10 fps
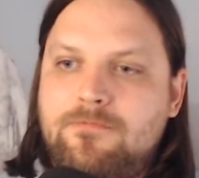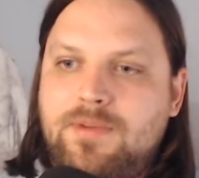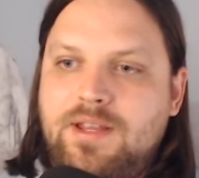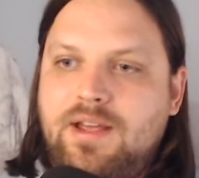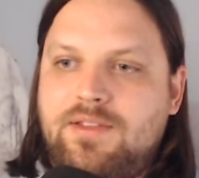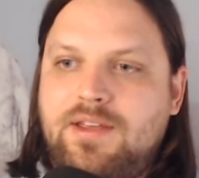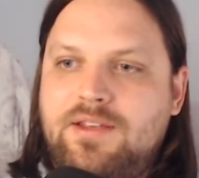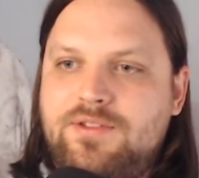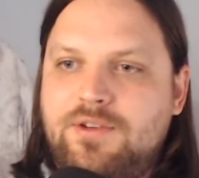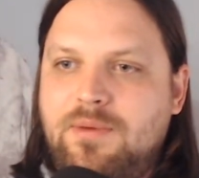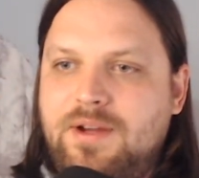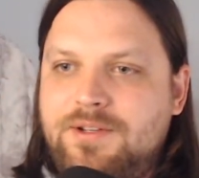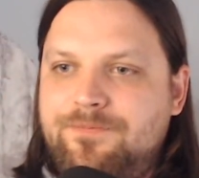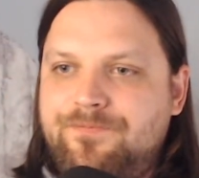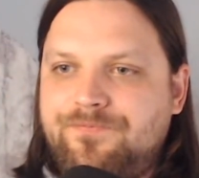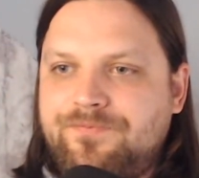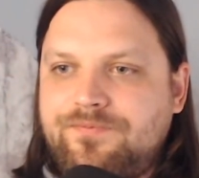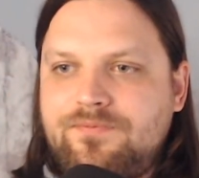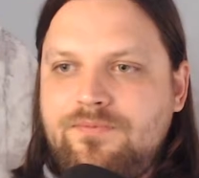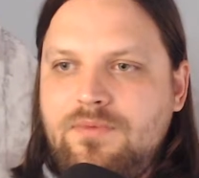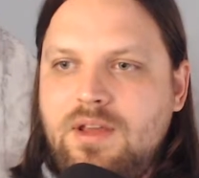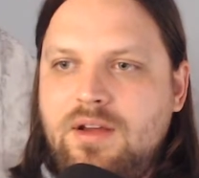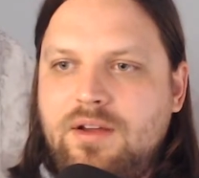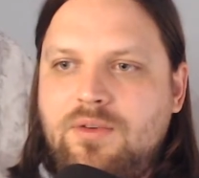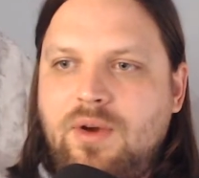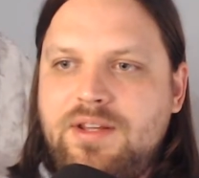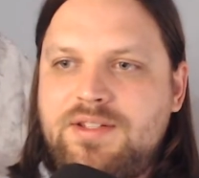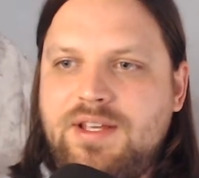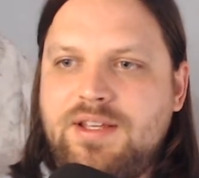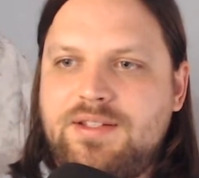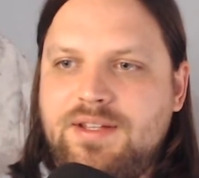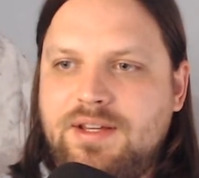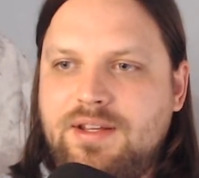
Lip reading: yeah, thank you so much. Grotti says,